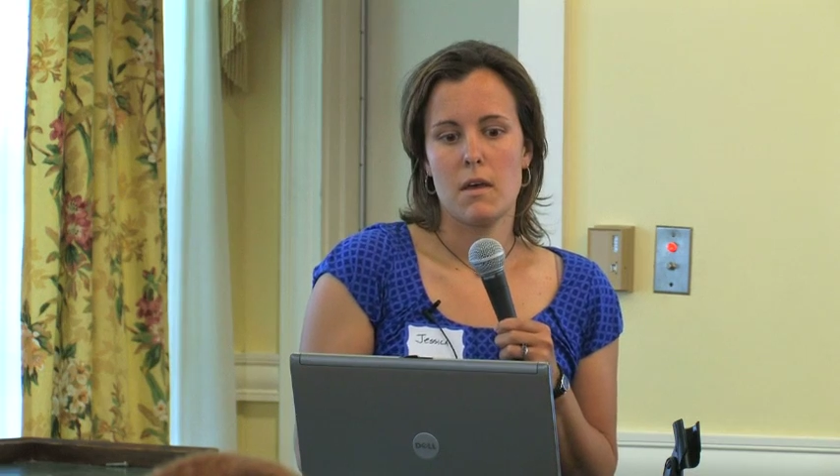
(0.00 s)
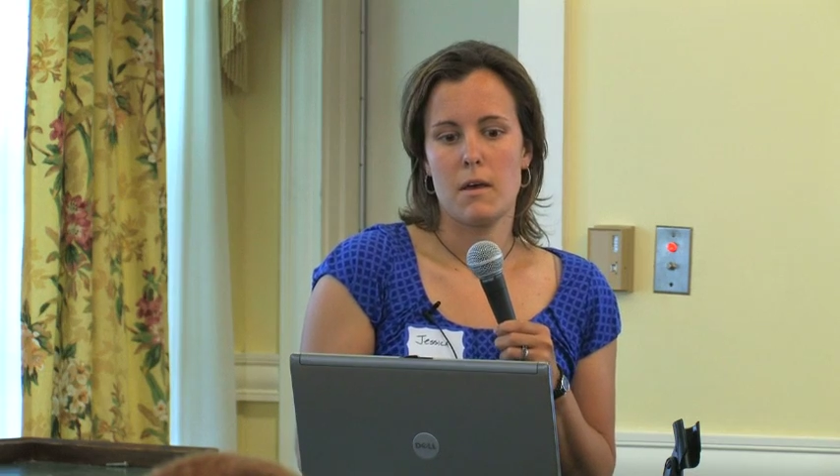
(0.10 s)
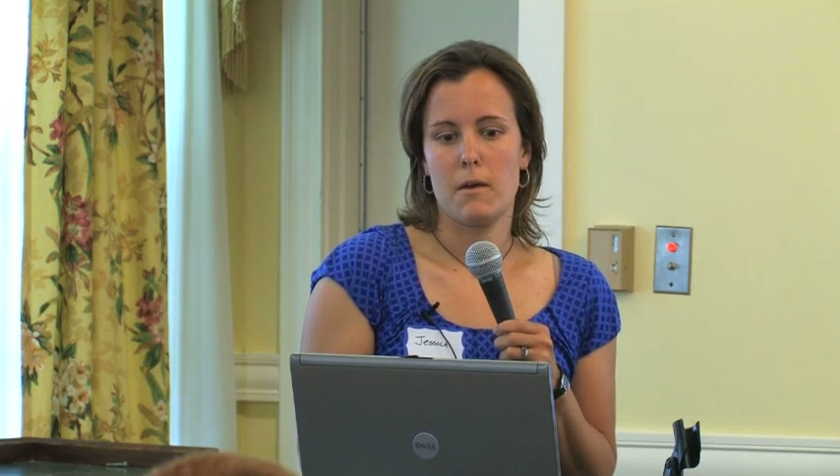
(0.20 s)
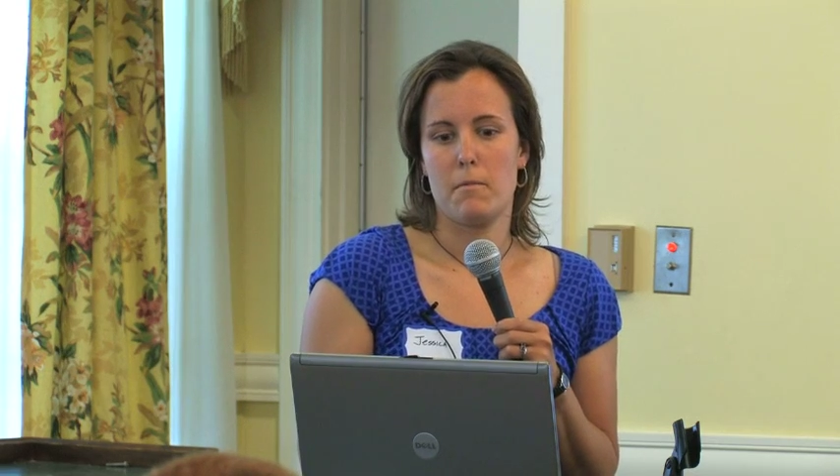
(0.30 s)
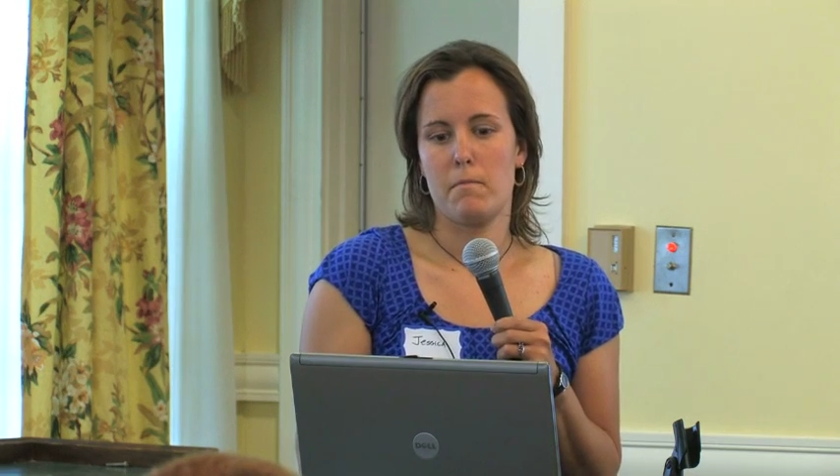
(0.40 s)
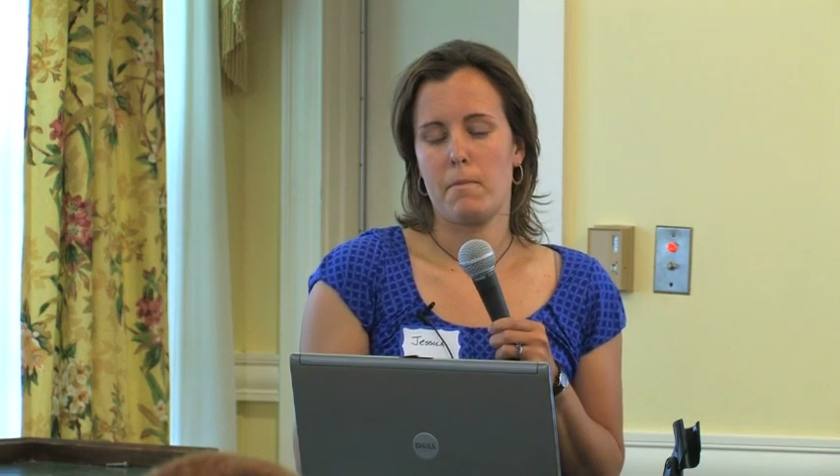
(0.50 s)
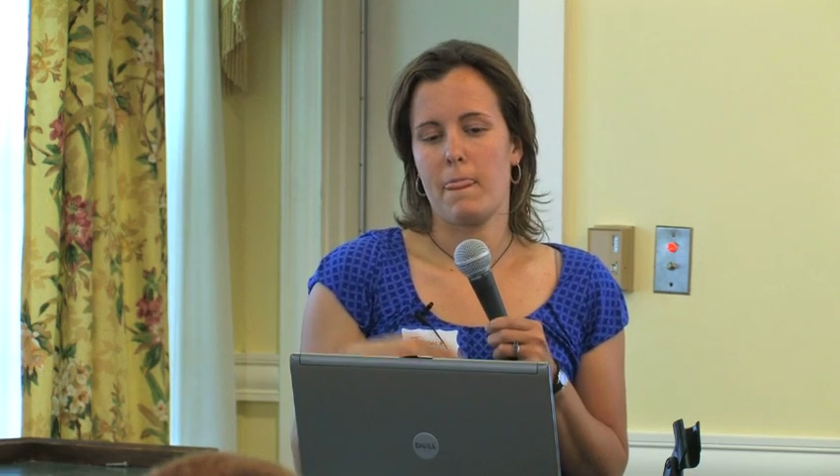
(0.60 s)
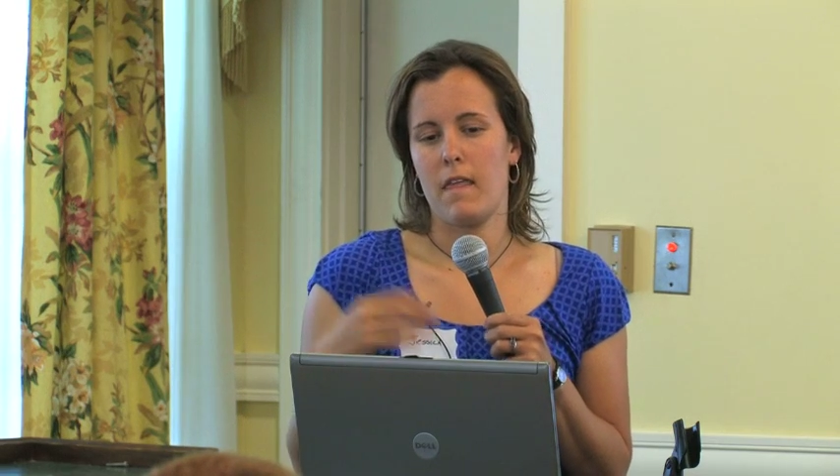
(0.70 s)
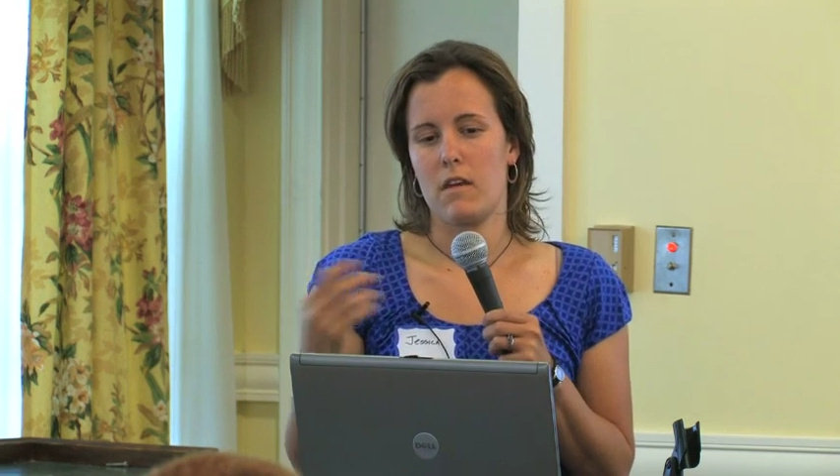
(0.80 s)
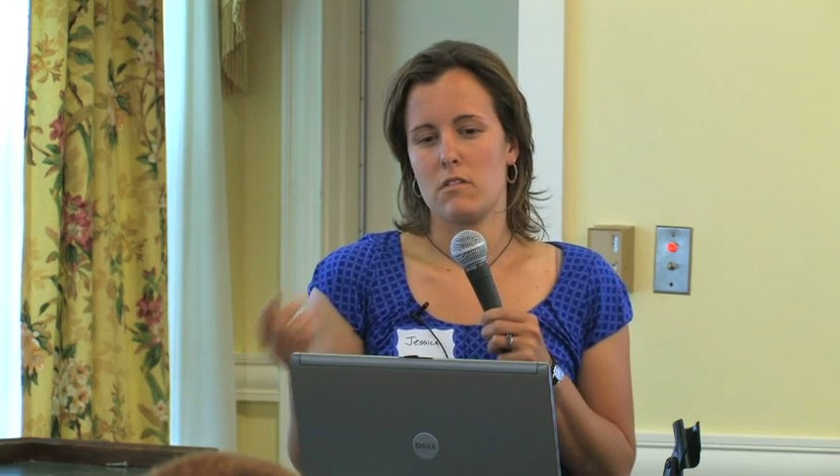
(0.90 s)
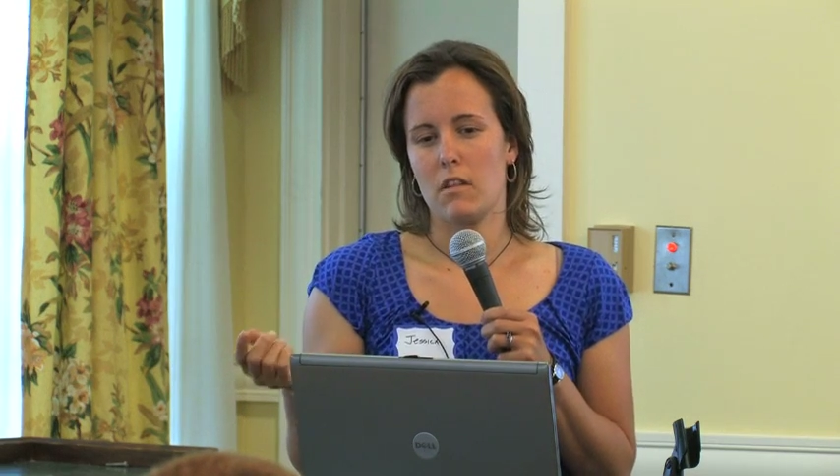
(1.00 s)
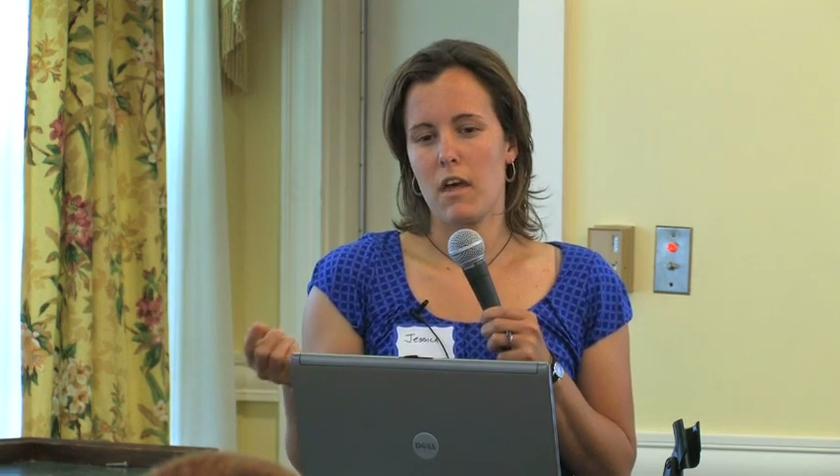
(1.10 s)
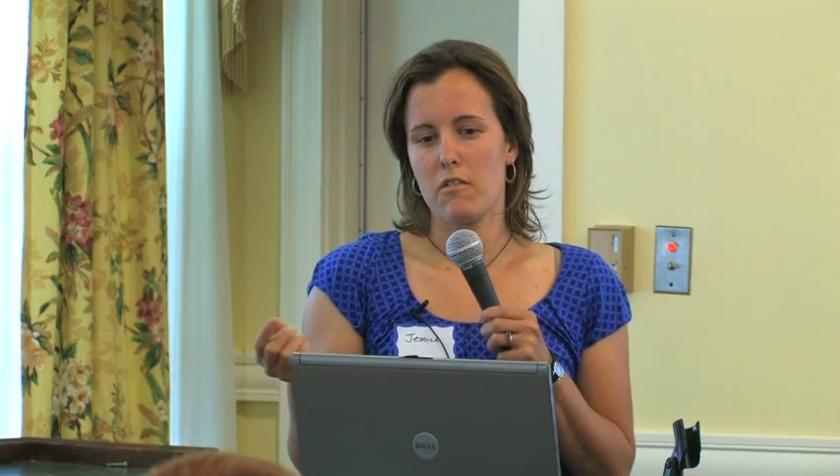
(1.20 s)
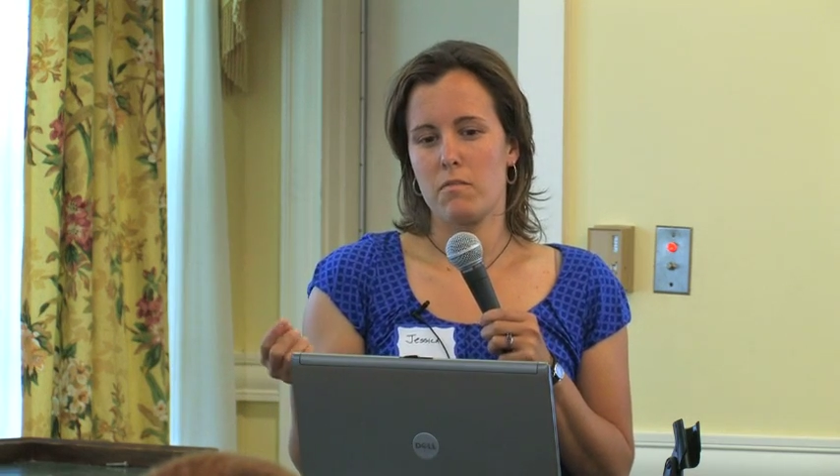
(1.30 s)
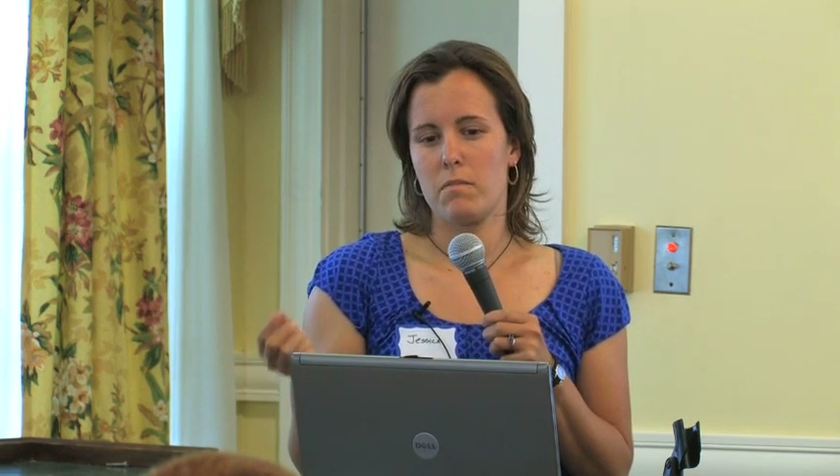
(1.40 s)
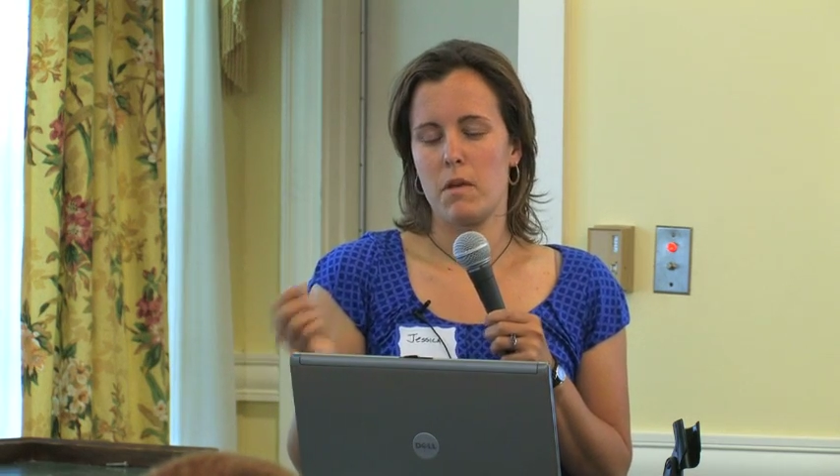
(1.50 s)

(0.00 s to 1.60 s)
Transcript: And there's a lot of